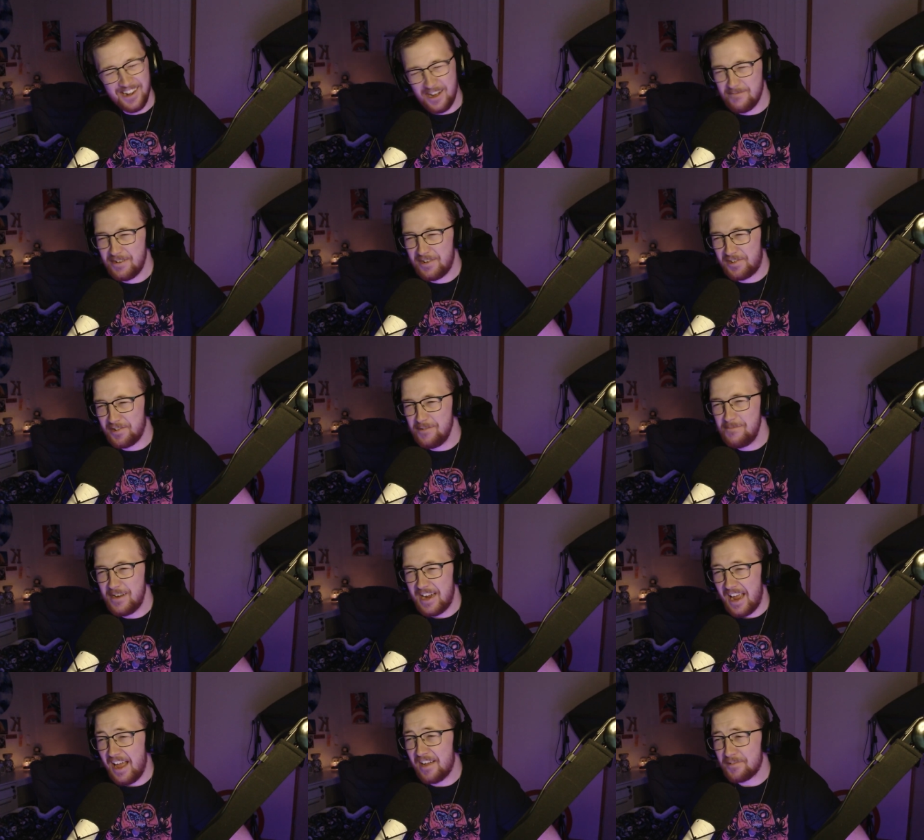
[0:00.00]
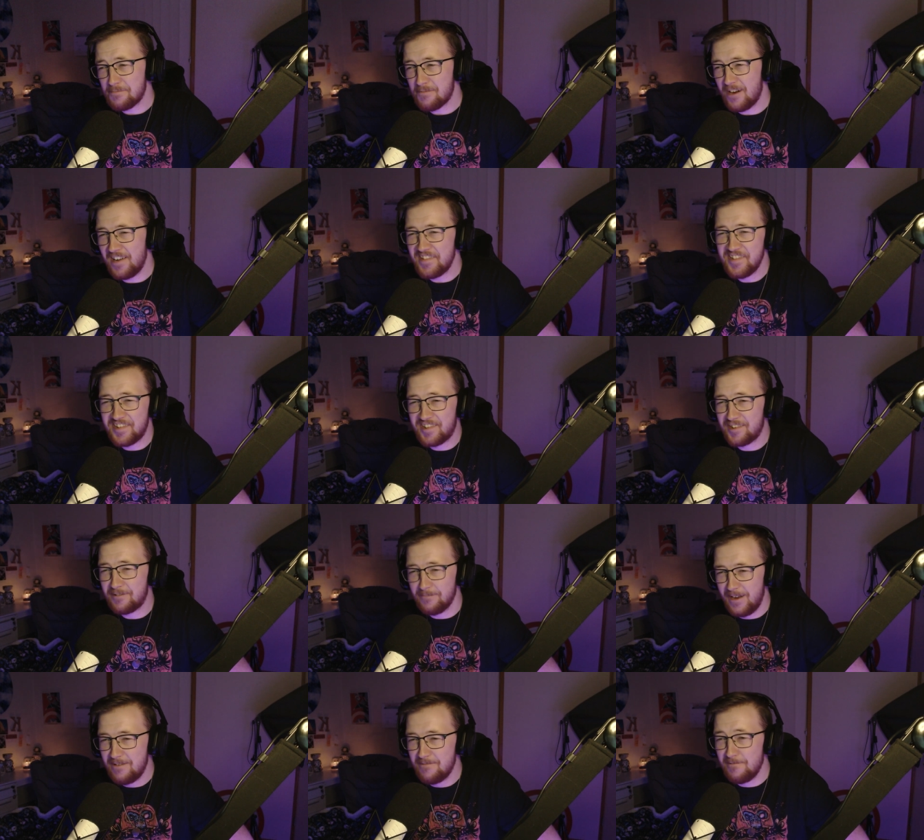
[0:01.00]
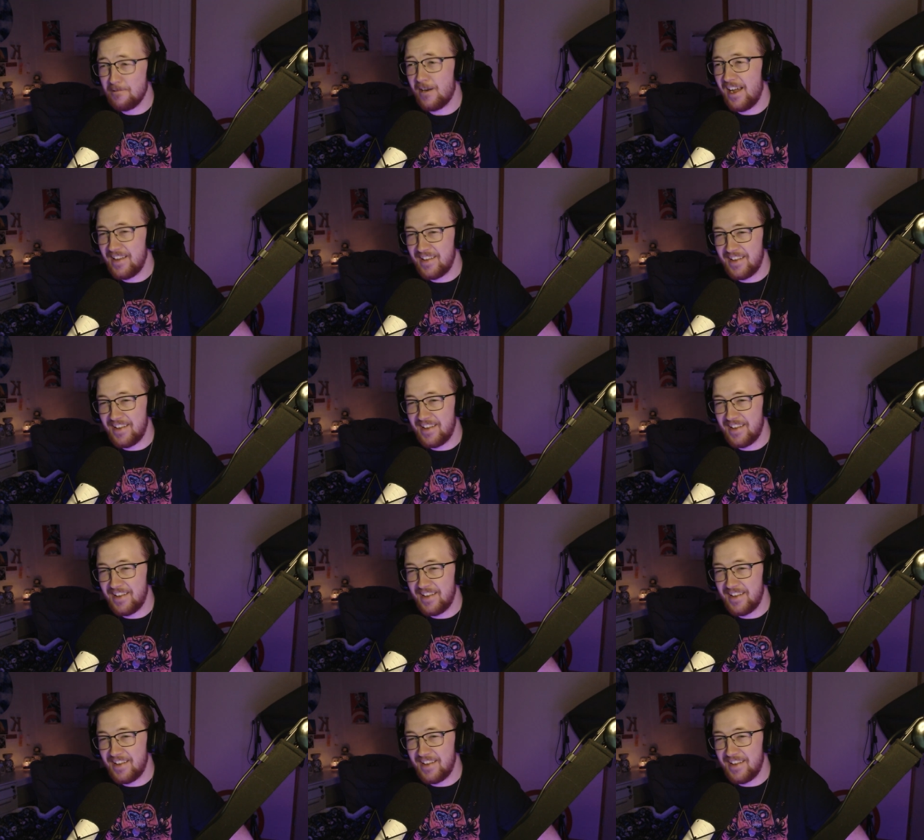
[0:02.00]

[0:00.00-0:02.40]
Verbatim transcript: I'm assuming house prices just went right